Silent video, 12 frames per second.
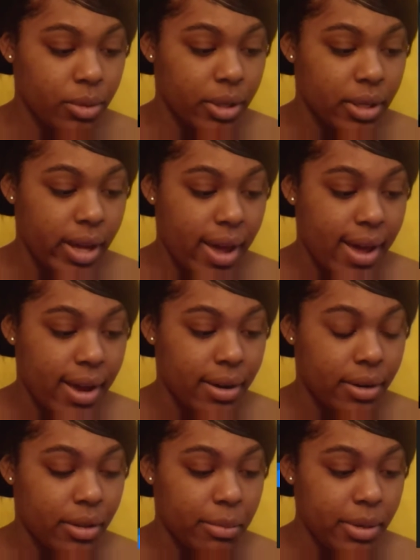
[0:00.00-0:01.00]
We're gonna
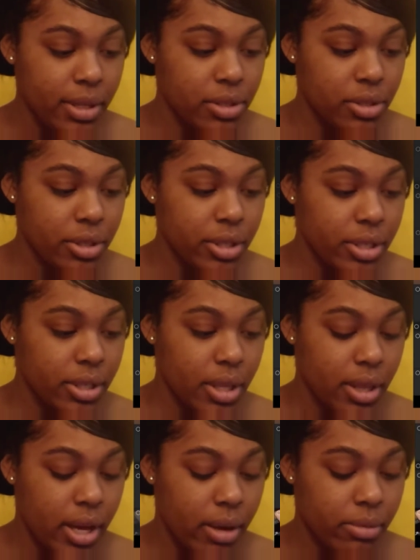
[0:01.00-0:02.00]
add another
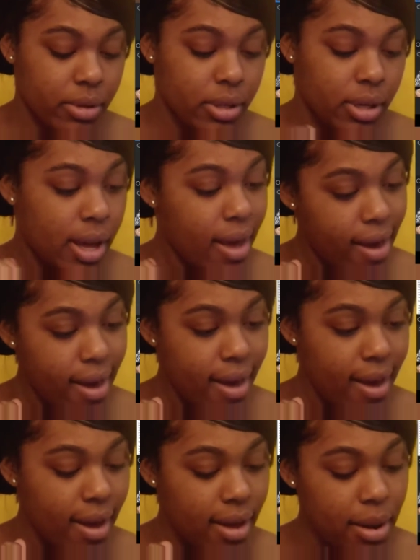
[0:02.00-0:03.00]
picture. That one,
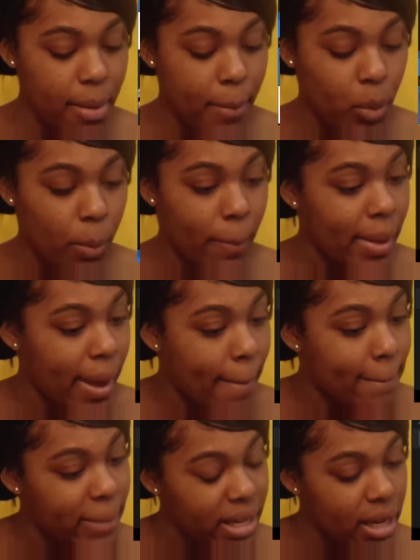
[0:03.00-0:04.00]
add, boom,
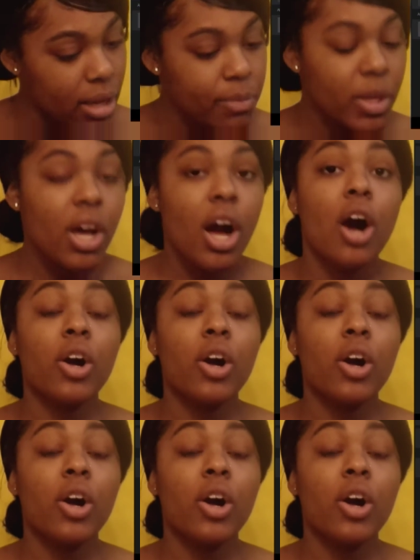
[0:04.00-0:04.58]
bam, bing.